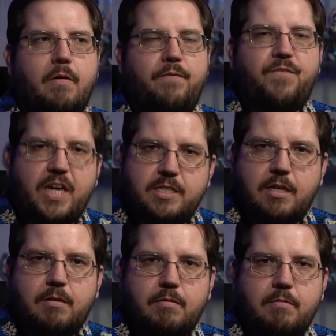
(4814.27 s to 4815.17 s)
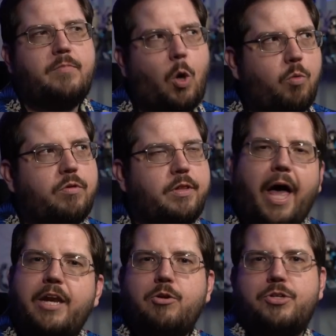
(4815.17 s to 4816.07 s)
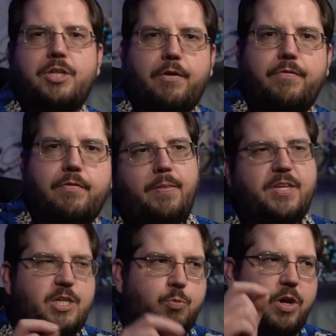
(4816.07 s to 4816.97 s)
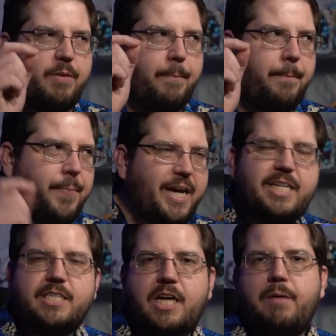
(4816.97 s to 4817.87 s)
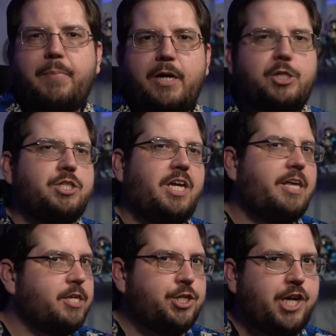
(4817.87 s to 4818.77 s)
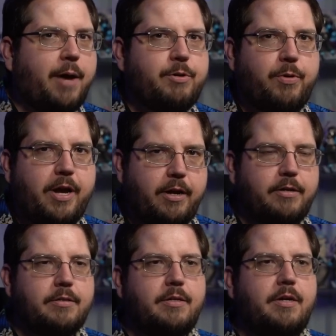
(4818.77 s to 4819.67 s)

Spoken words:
Fix it. Don't lie to yourself. This is one of the biggest gut punches in this chapter right here.